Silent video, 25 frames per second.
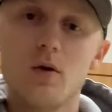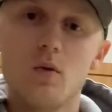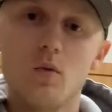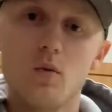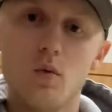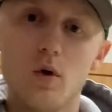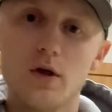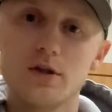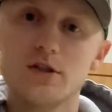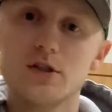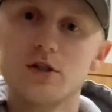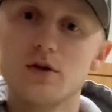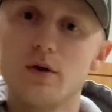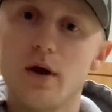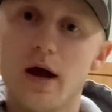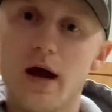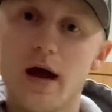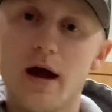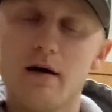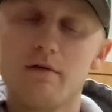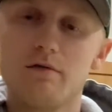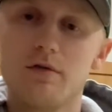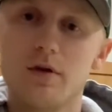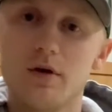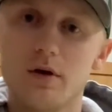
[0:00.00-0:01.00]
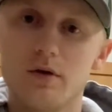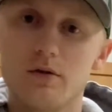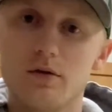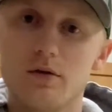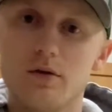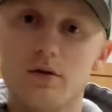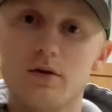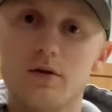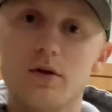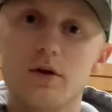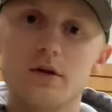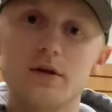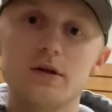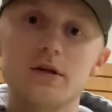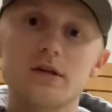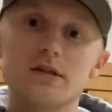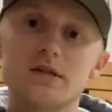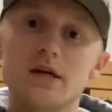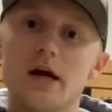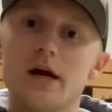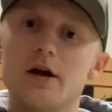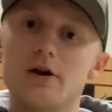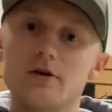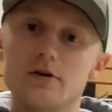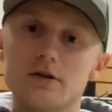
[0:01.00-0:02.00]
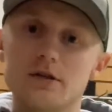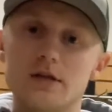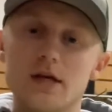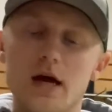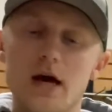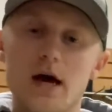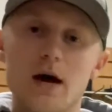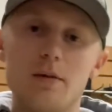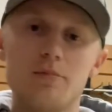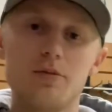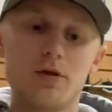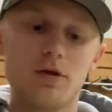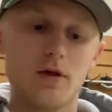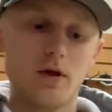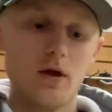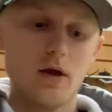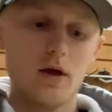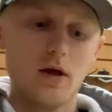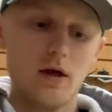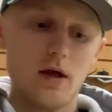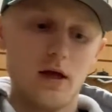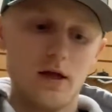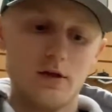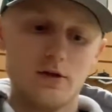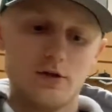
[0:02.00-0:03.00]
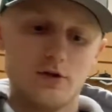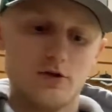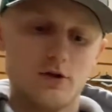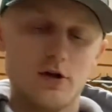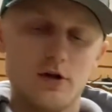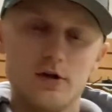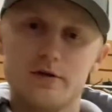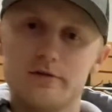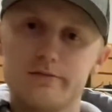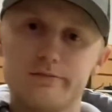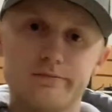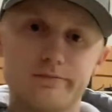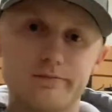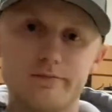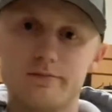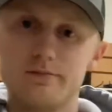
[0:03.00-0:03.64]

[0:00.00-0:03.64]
Once you have the desired depth, it's just